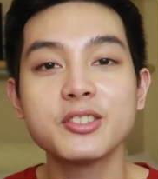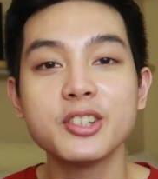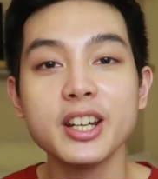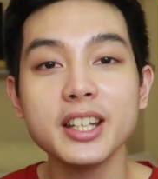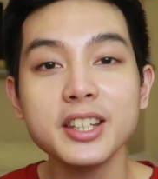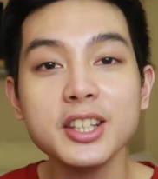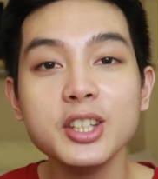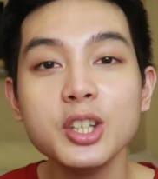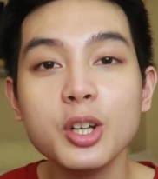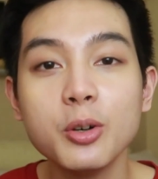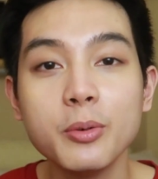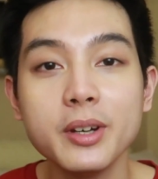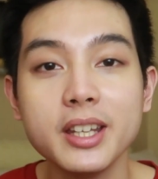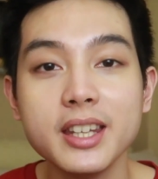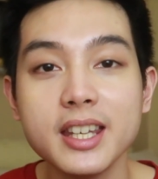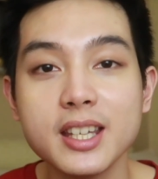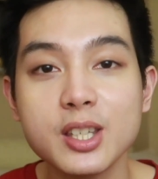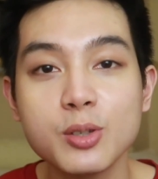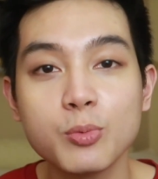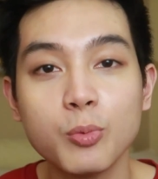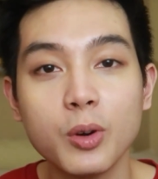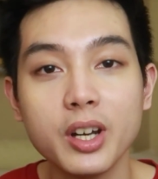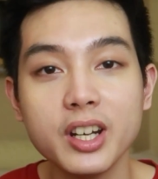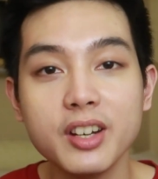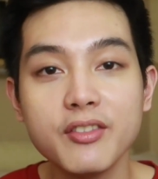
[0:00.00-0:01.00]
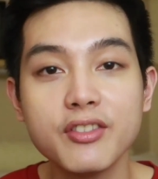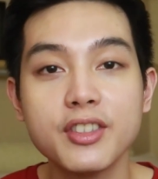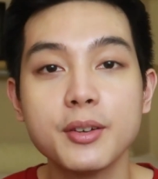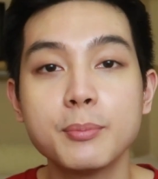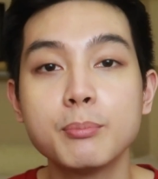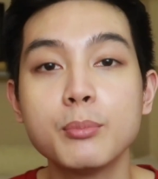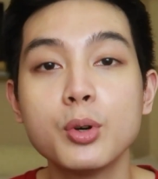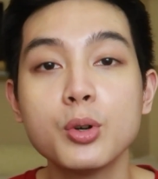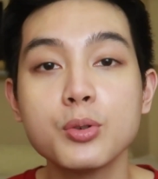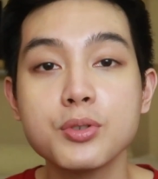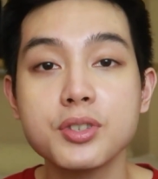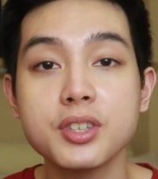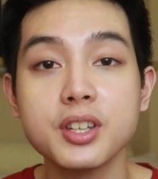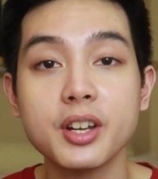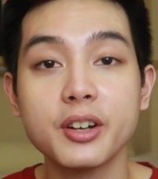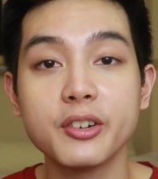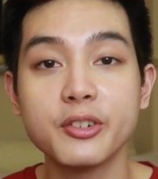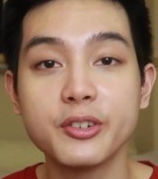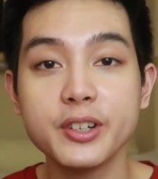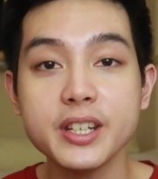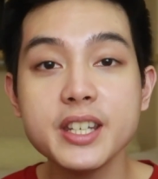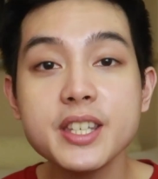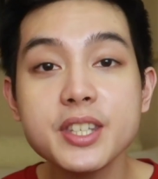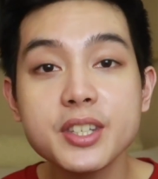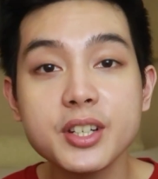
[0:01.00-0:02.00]
tretinoin is one of the most
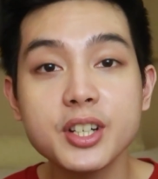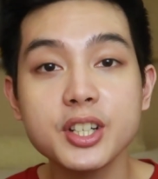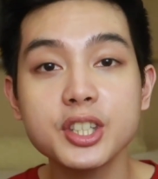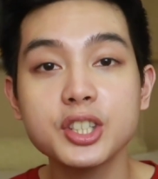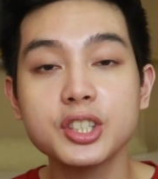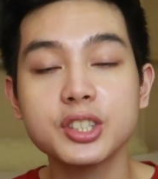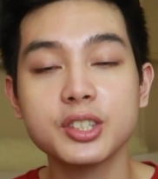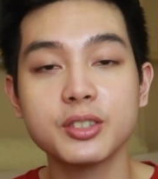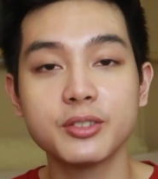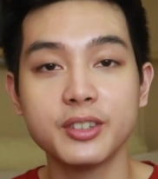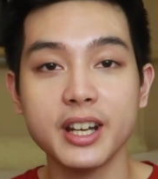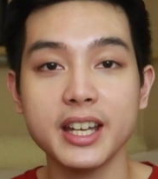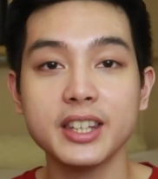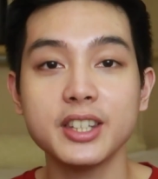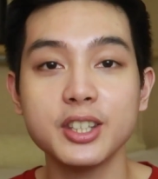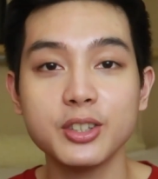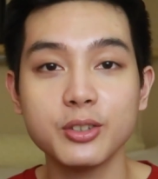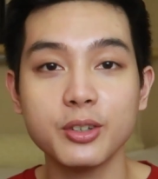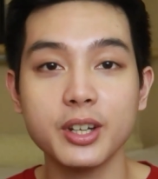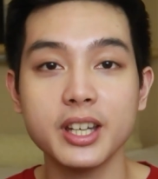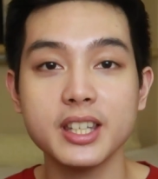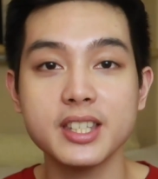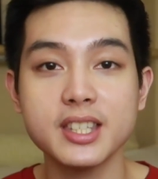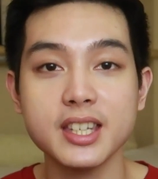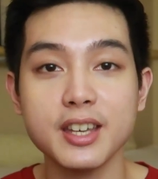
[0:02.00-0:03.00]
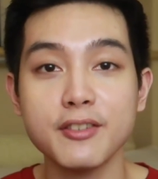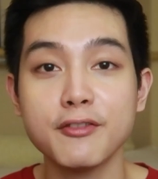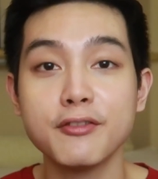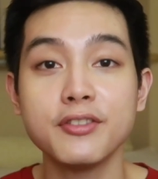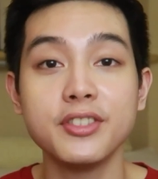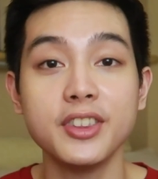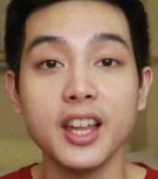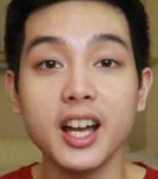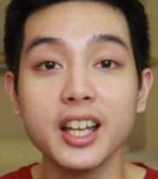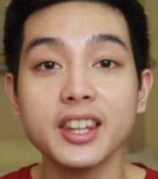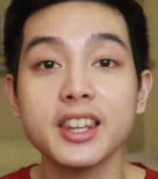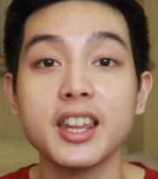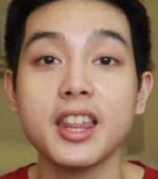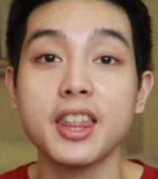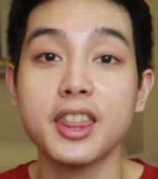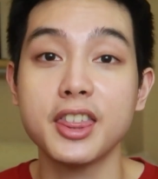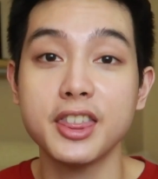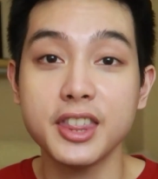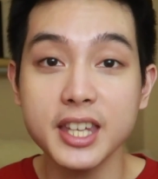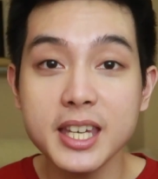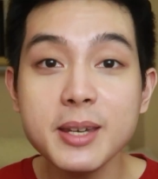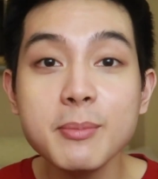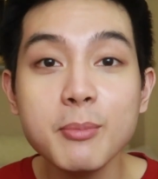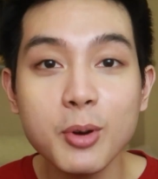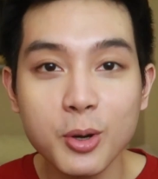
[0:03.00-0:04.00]
researched retinoids, if not
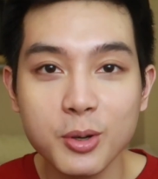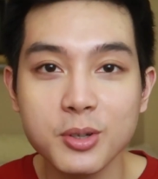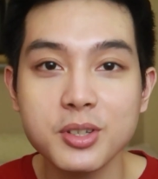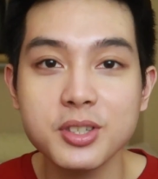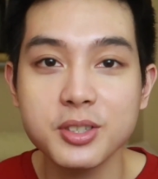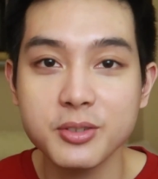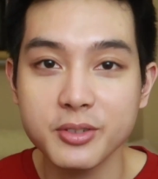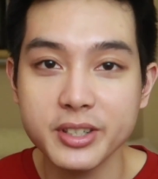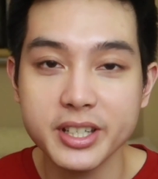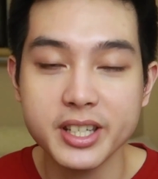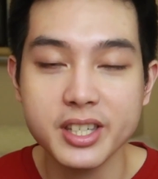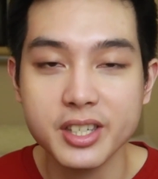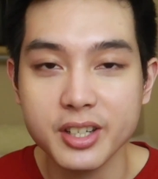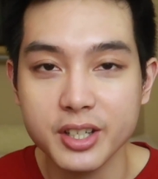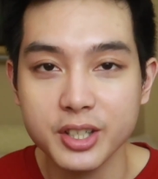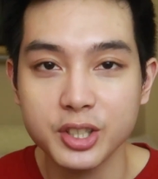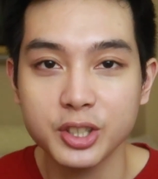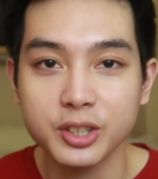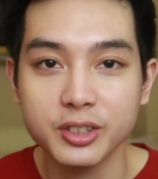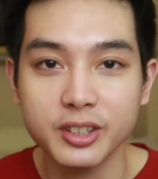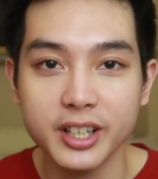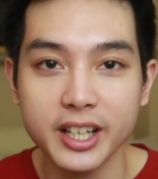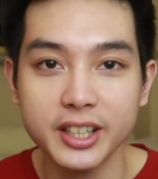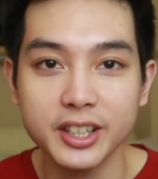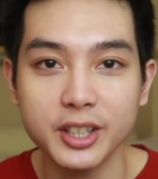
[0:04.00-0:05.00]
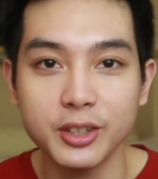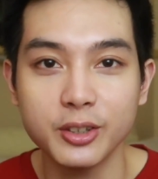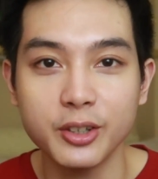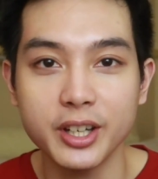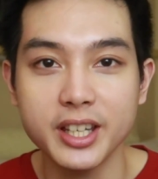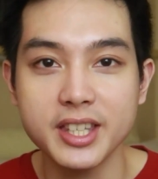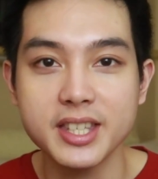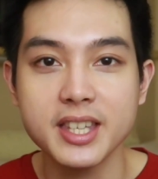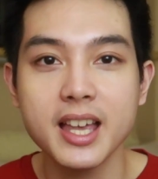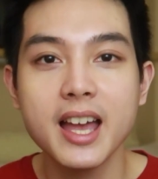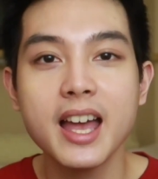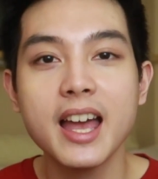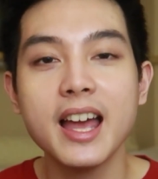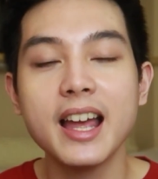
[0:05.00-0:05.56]
the most researched retinoids.